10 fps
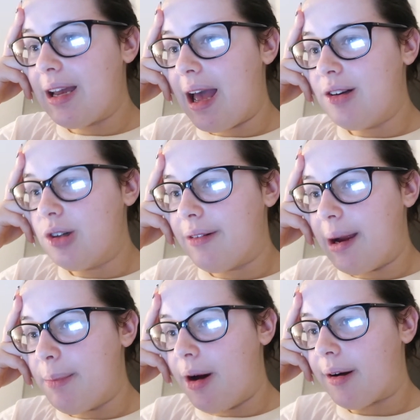I get an
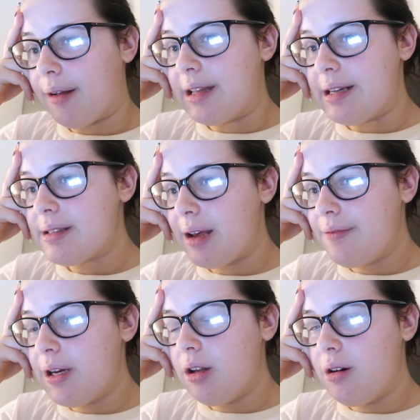alright mark on this. I
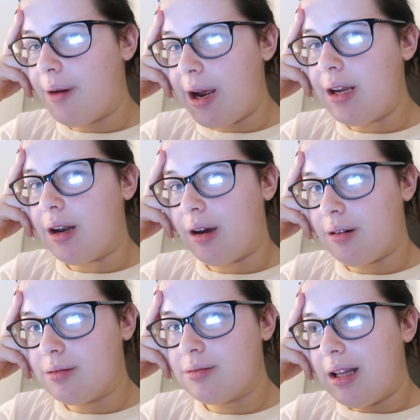feel alright you know.